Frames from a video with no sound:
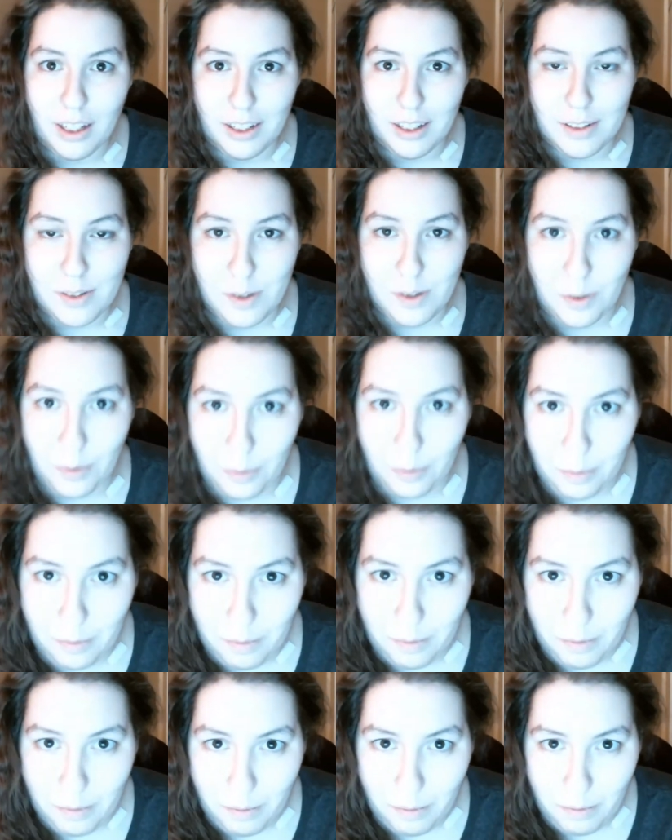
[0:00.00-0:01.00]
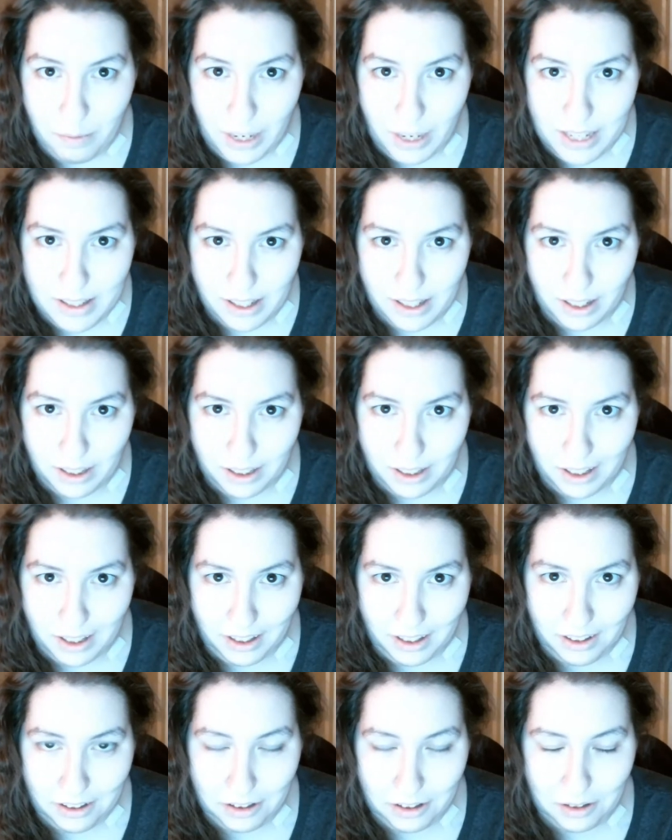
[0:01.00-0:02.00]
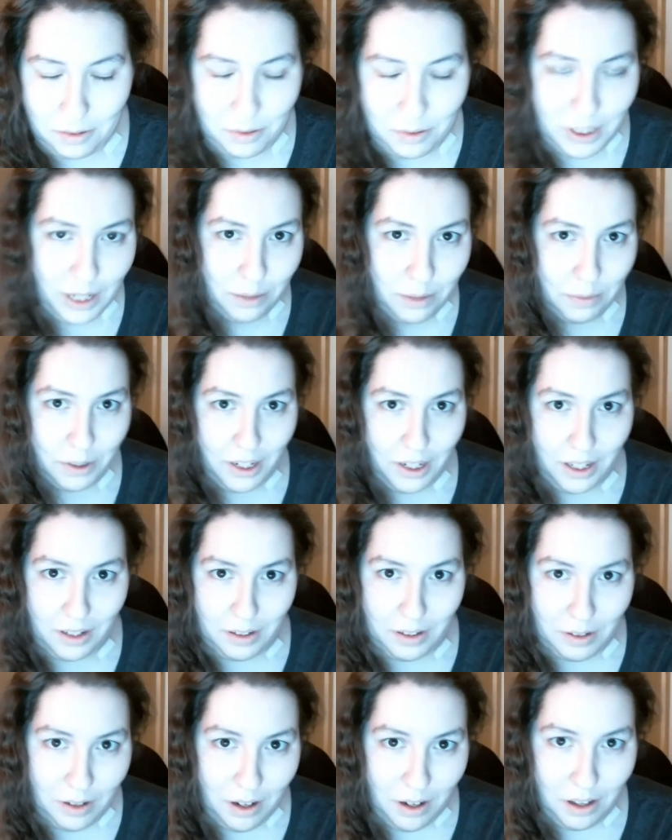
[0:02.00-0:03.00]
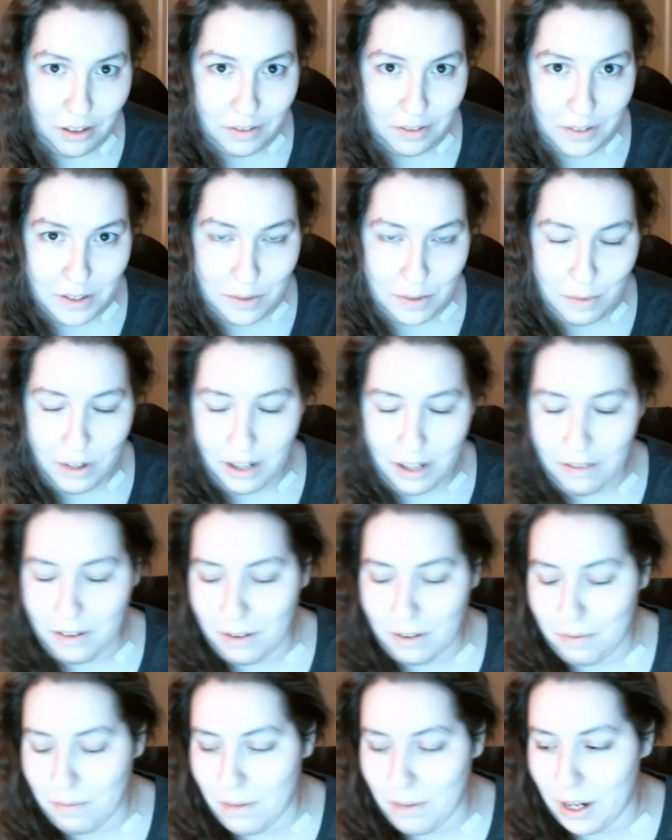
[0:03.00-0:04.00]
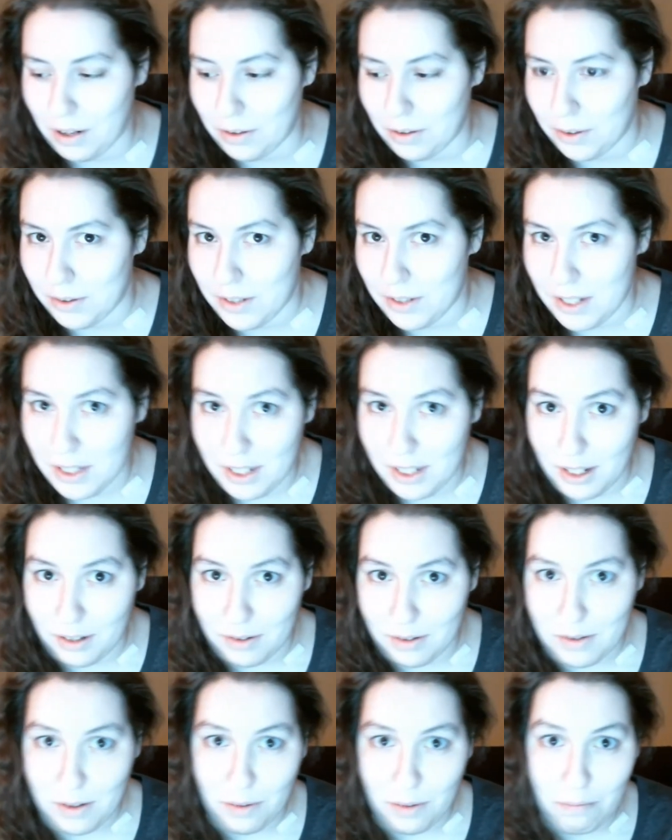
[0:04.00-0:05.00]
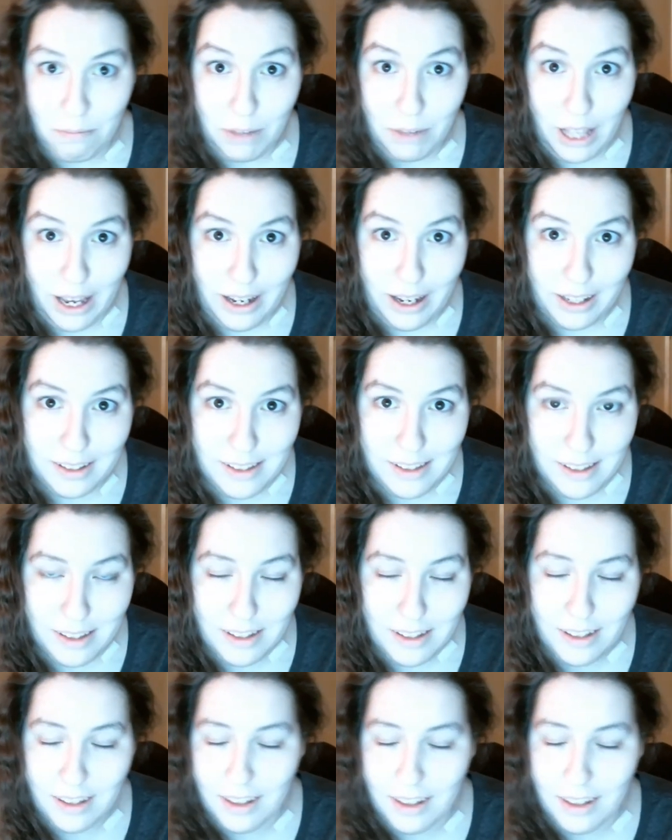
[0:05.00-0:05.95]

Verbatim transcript: so basically, without putting all of his private medical details on blast,